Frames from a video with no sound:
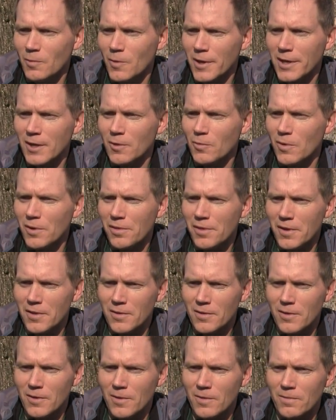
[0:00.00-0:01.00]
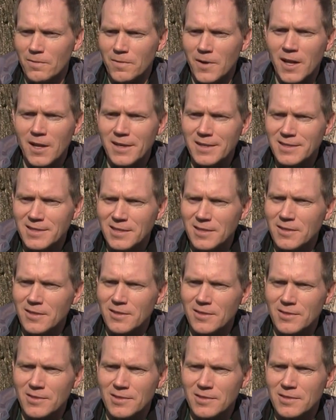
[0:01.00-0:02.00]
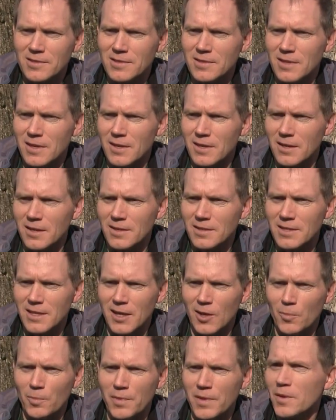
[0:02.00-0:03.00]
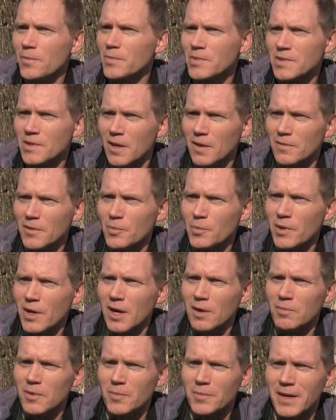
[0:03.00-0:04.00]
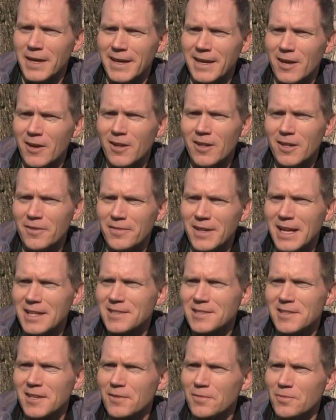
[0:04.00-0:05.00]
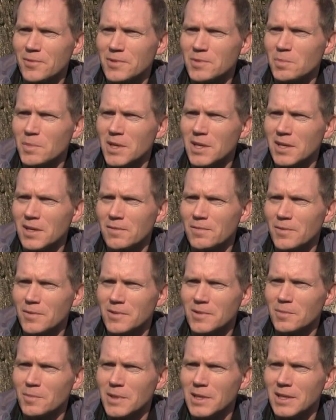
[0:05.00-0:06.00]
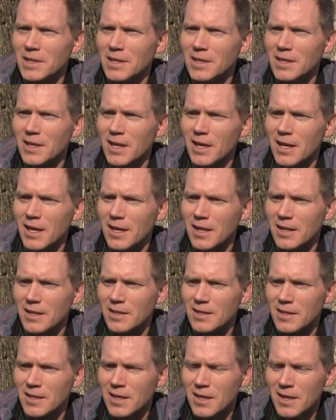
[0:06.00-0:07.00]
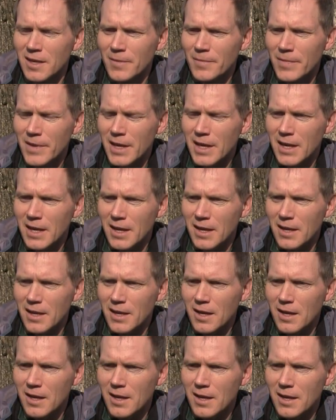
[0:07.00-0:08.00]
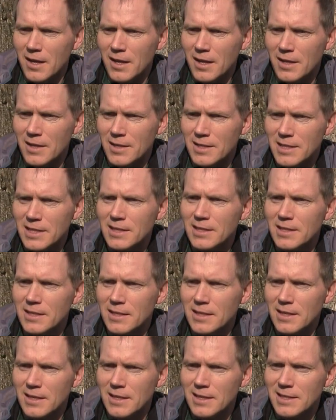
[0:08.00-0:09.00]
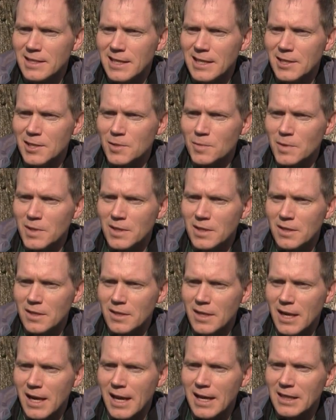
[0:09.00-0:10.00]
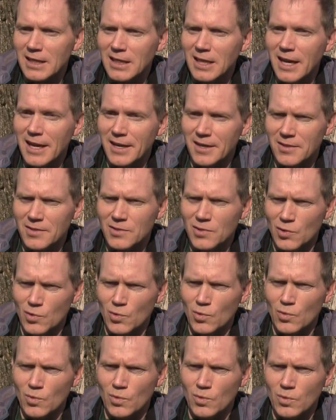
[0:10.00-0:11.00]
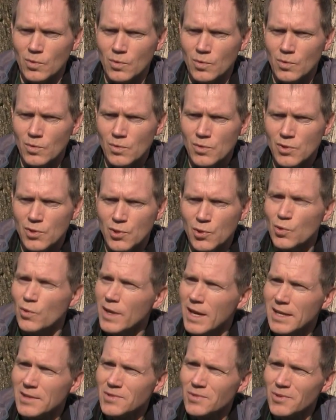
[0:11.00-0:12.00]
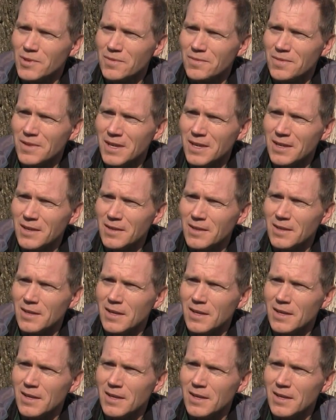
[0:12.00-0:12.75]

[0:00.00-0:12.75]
working with other volunteers to help them solve a problem. Like, all of that stuff was meaningful to me, and it did teach me that I like to do that sort of thing,